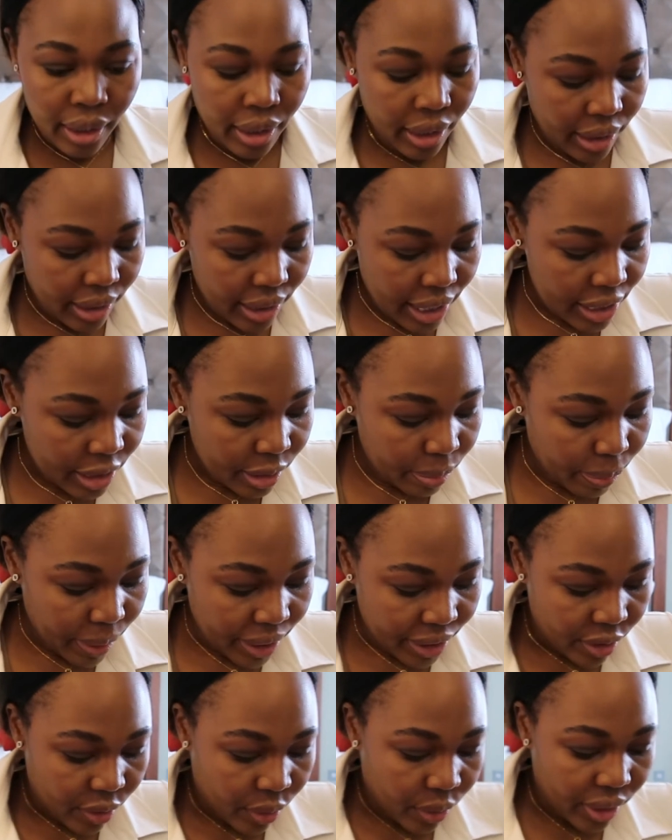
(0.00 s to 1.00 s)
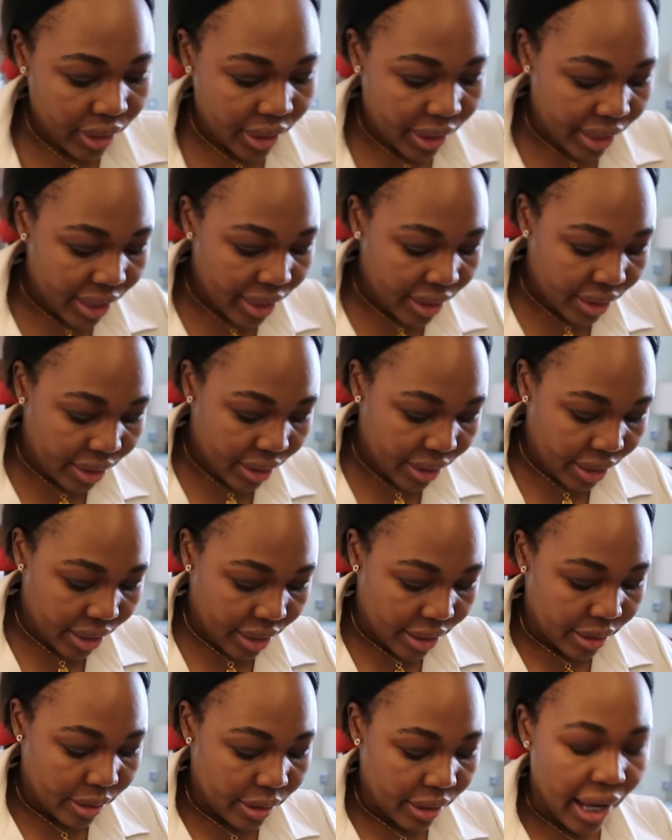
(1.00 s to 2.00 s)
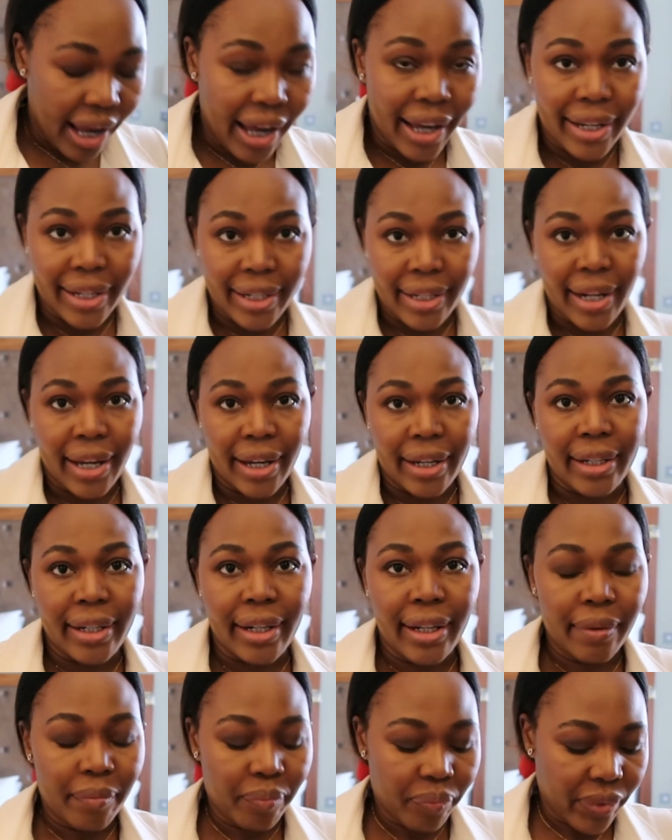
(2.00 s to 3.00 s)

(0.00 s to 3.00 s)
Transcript: Last but not least is eyeliner,